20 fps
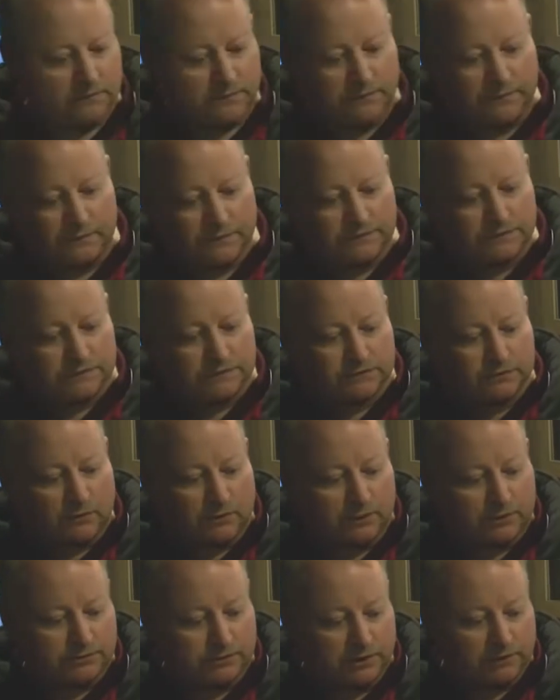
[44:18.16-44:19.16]
There isn't
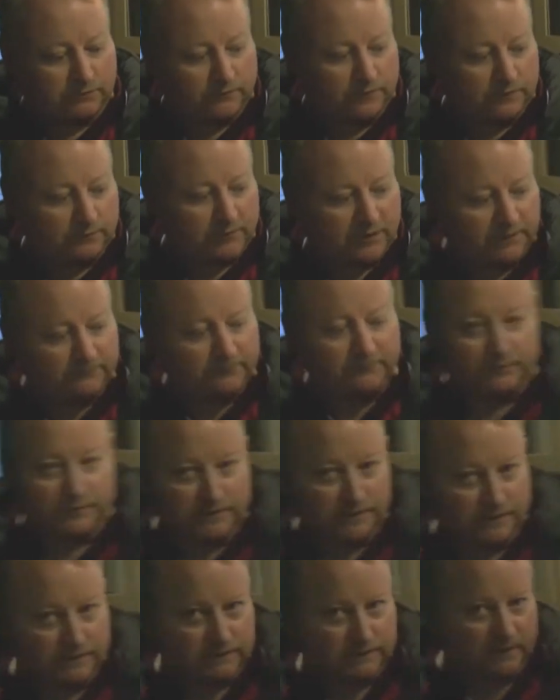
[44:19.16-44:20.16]
storage under the bed from
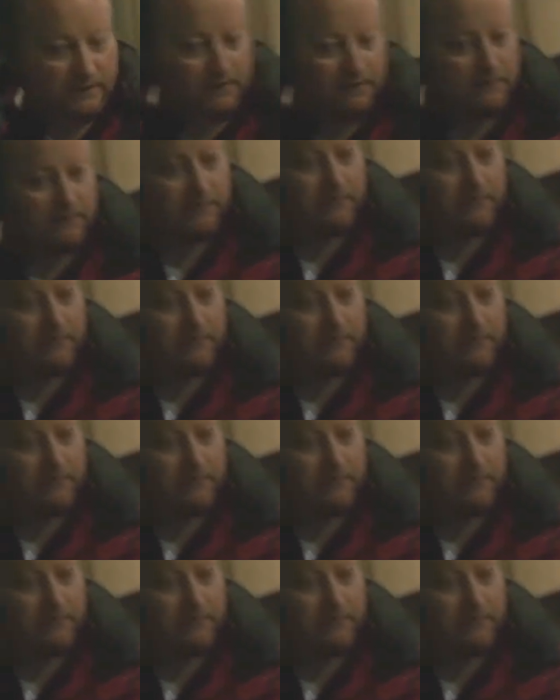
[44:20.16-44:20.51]
the inside.